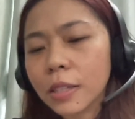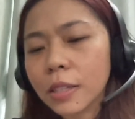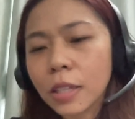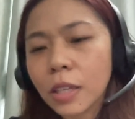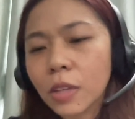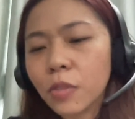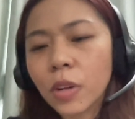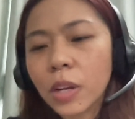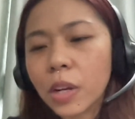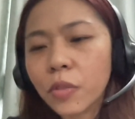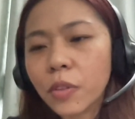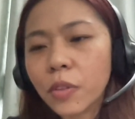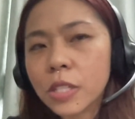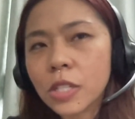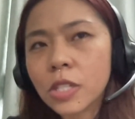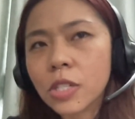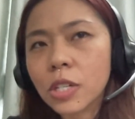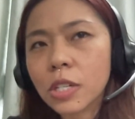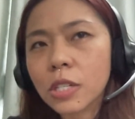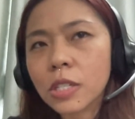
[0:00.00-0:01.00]
even if
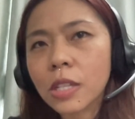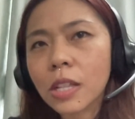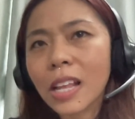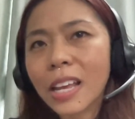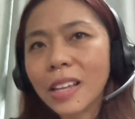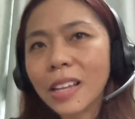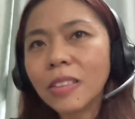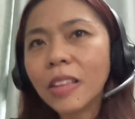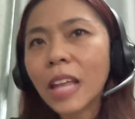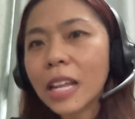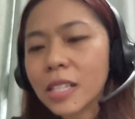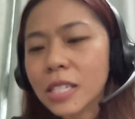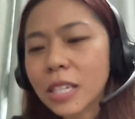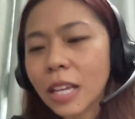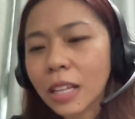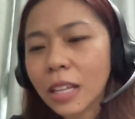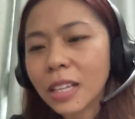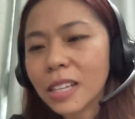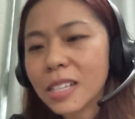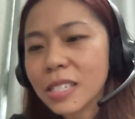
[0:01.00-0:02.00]
it's just like 10
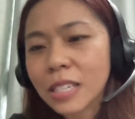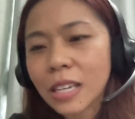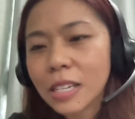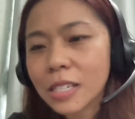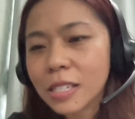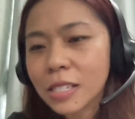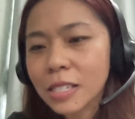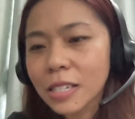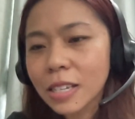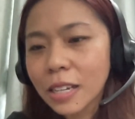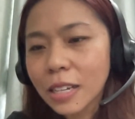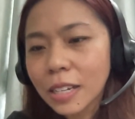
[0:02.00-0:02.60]
sentences.